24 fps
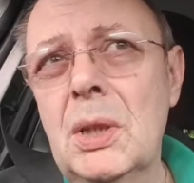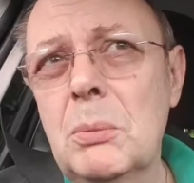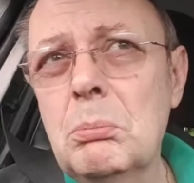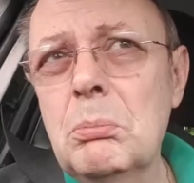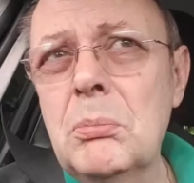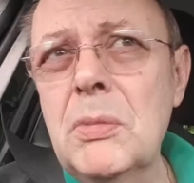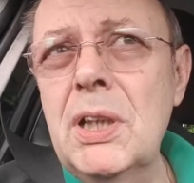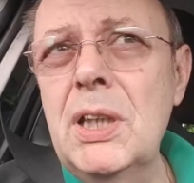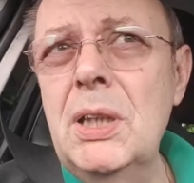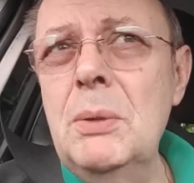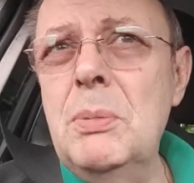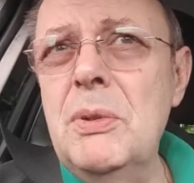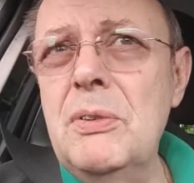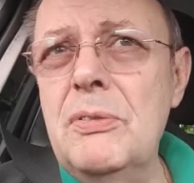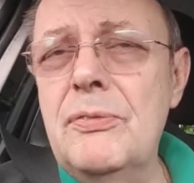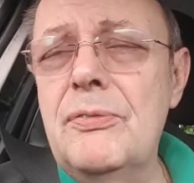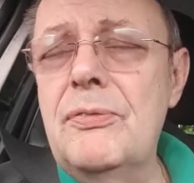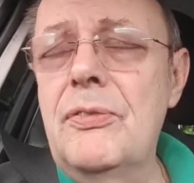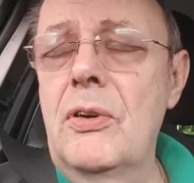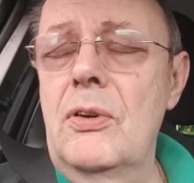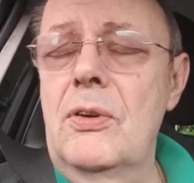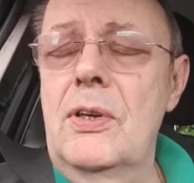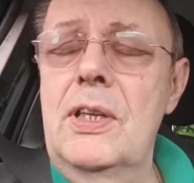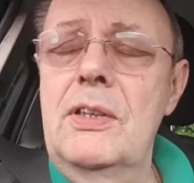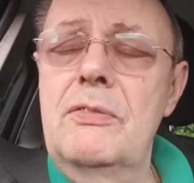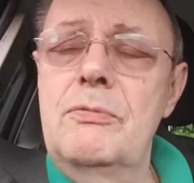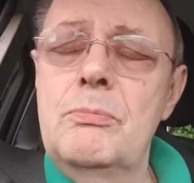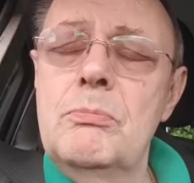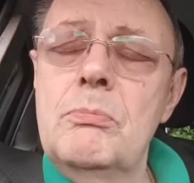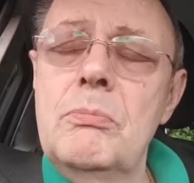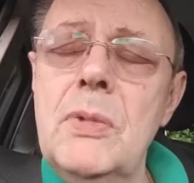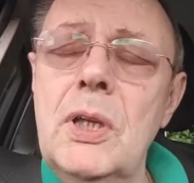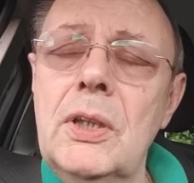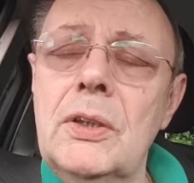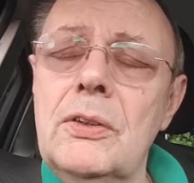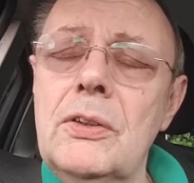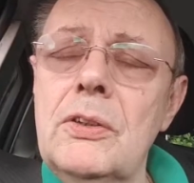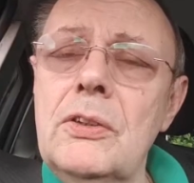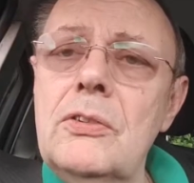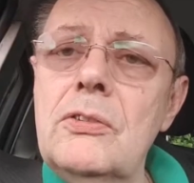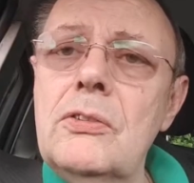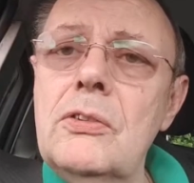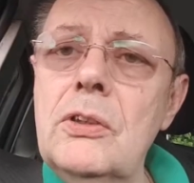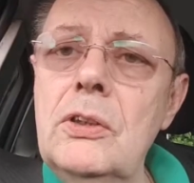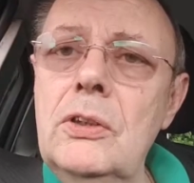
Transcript: maybe five months